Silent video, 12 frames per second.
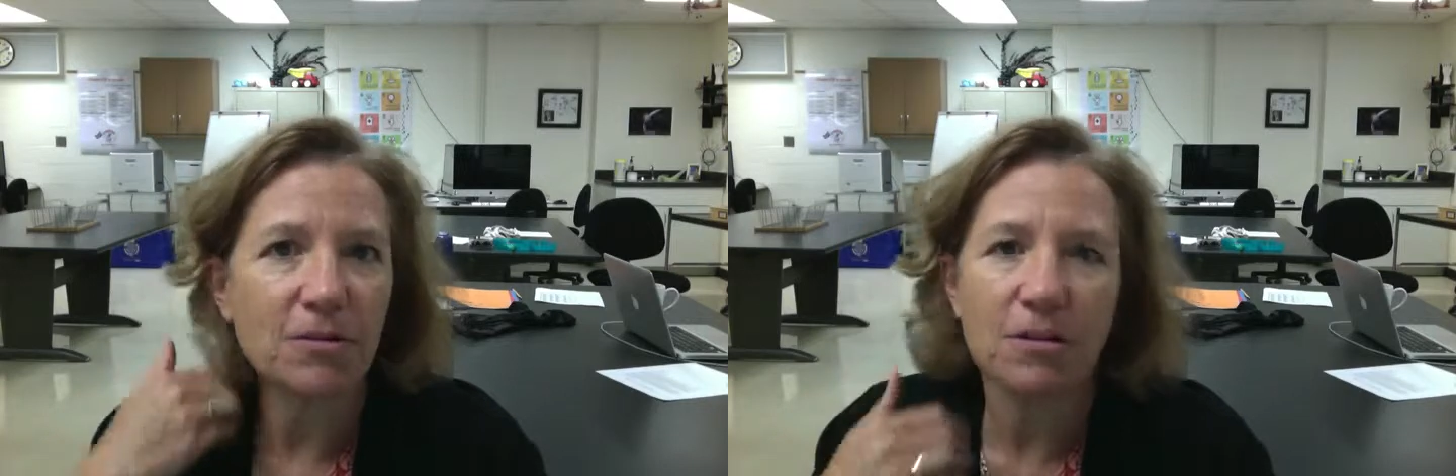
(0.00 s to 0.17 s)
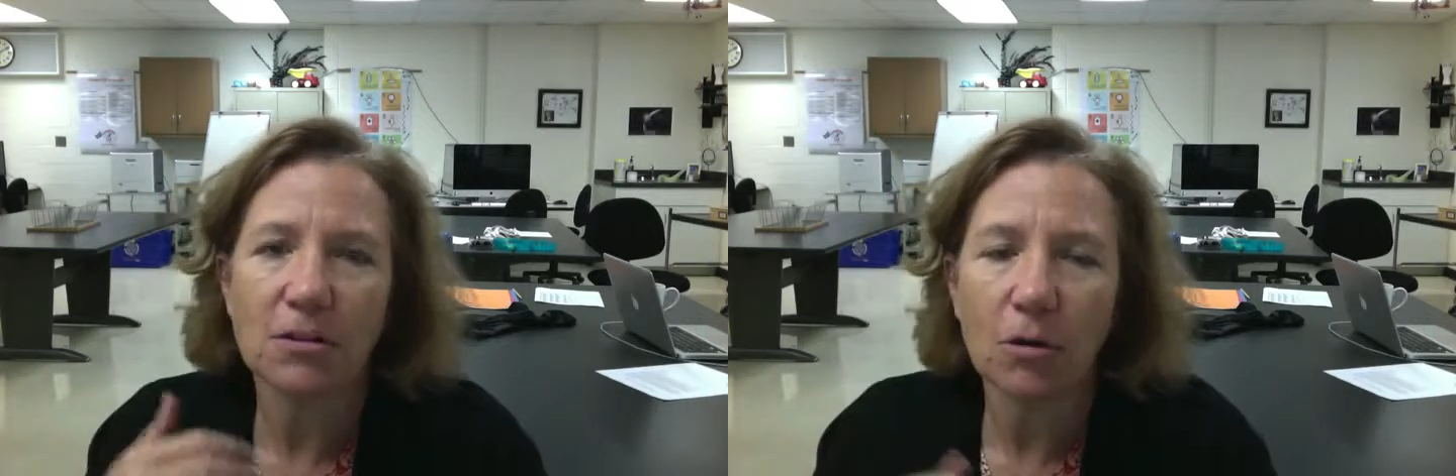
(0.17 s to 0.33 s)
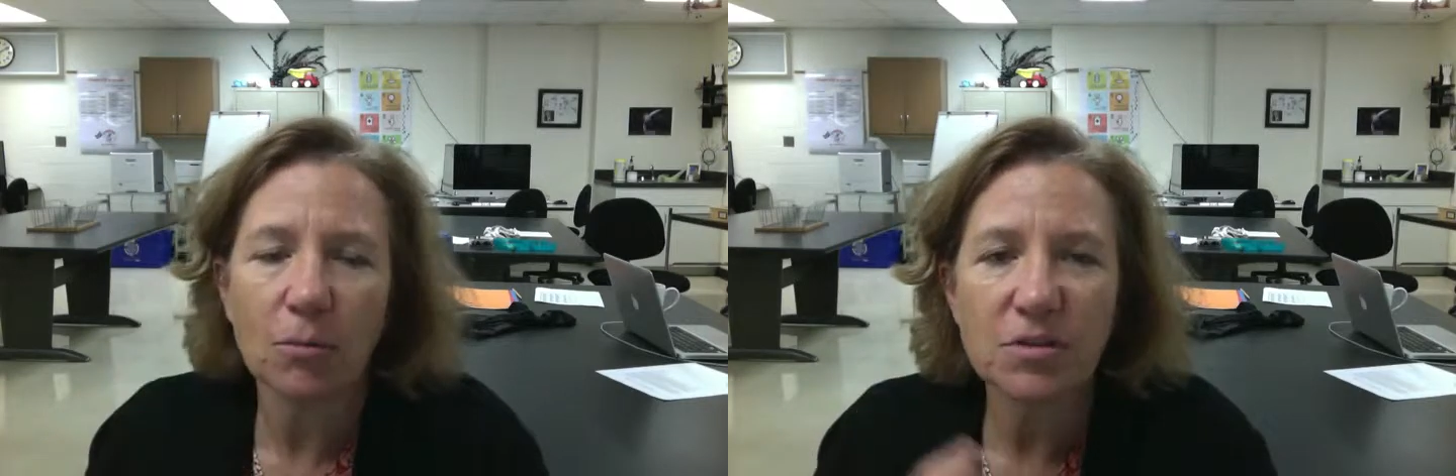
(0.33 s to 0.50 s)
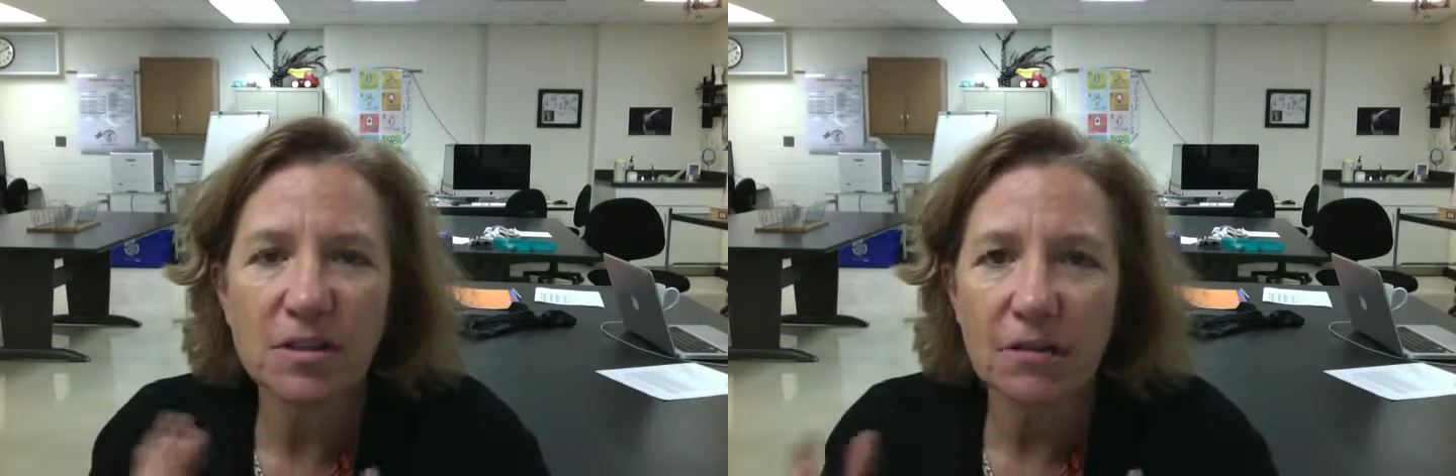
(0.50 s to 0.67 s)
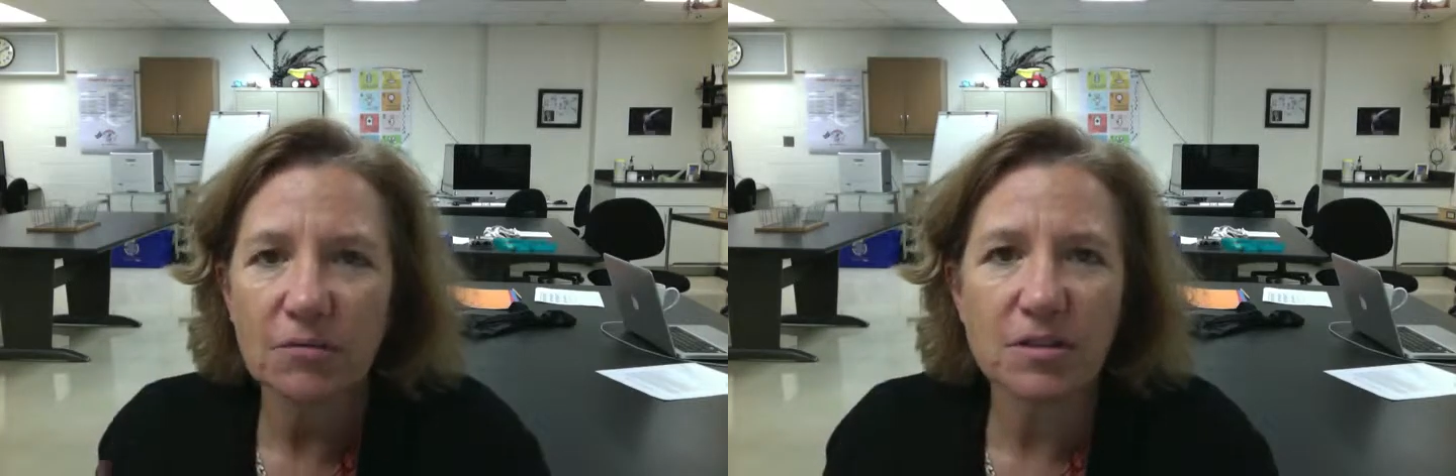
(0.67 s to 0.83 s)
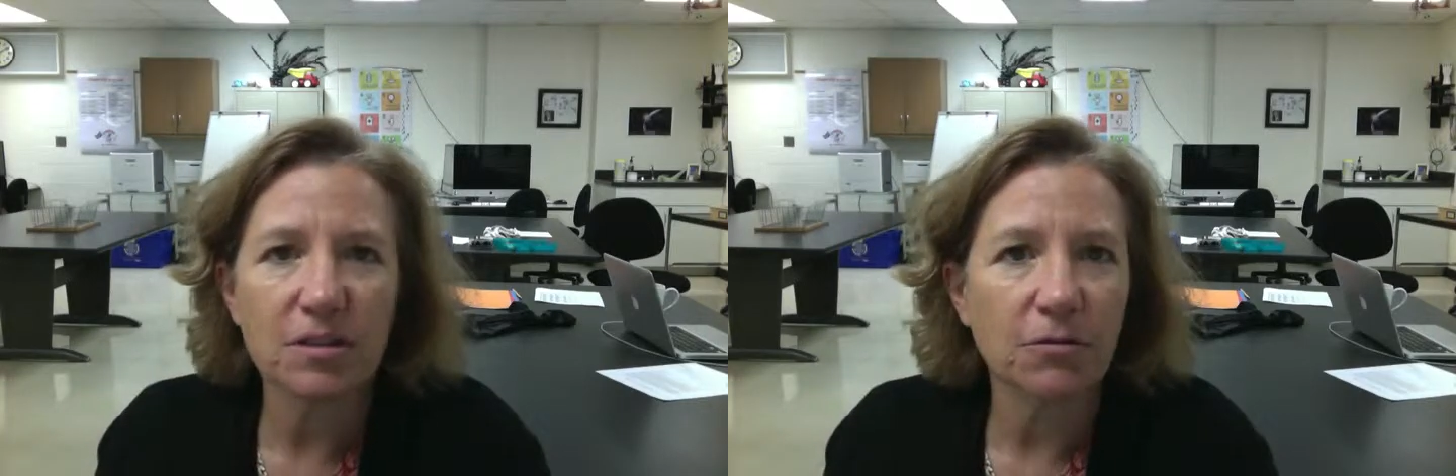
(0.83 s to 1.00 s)
and almost
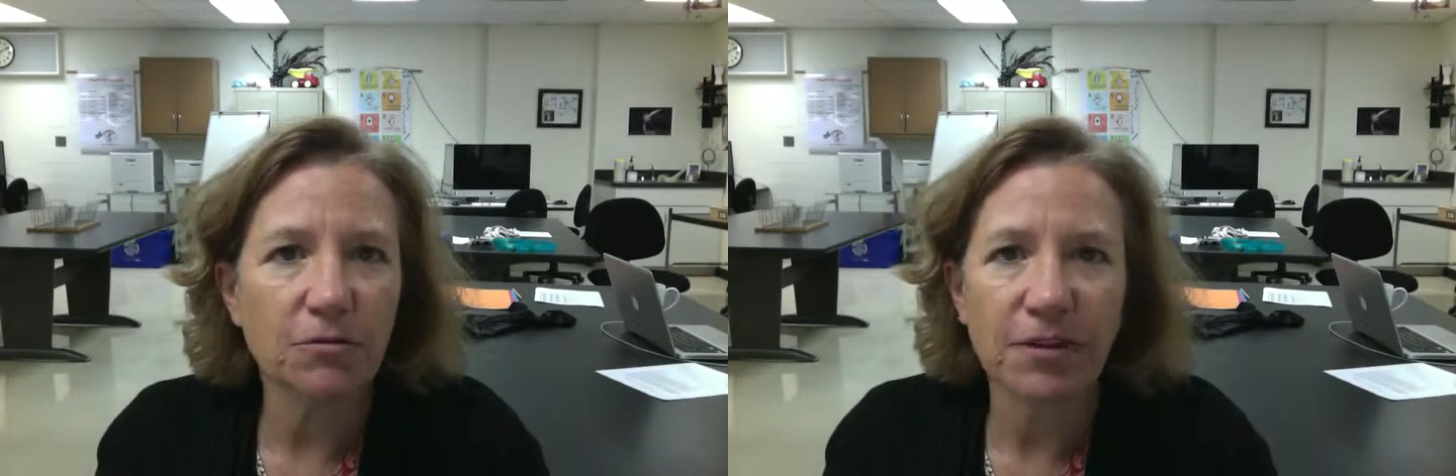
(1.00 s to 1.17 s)
every single